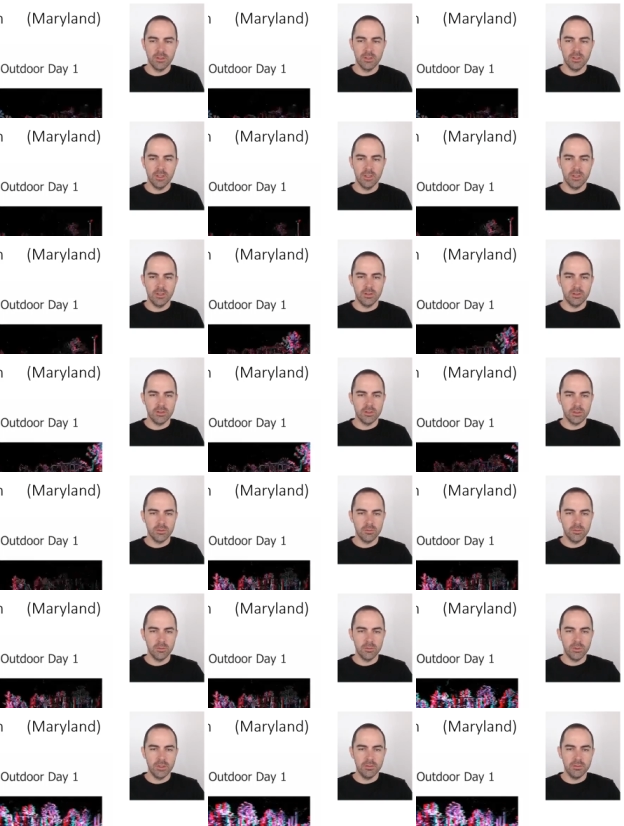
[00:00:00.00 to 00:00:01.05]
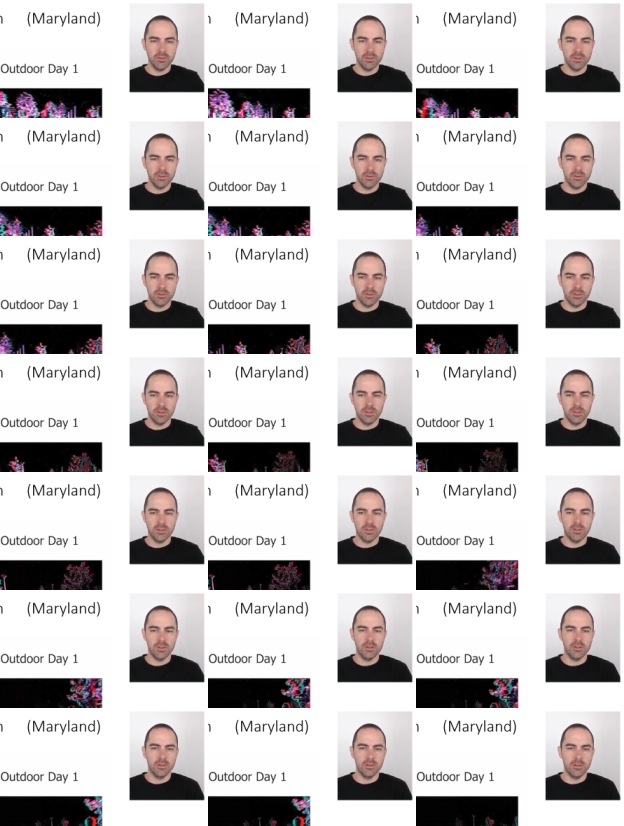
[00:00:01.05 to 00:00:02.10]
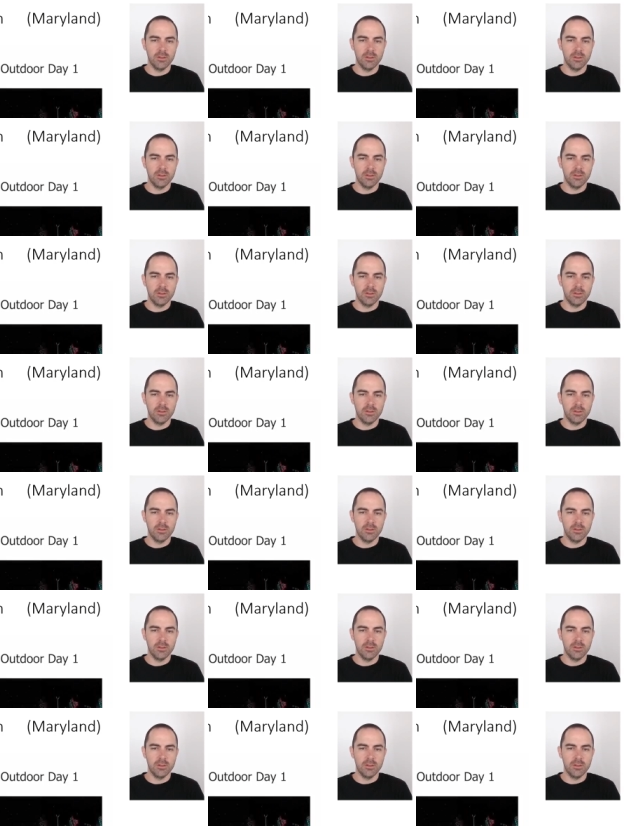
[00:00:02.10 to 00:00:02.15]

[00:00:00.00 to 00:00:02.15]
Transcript: And there is some drift. Uh,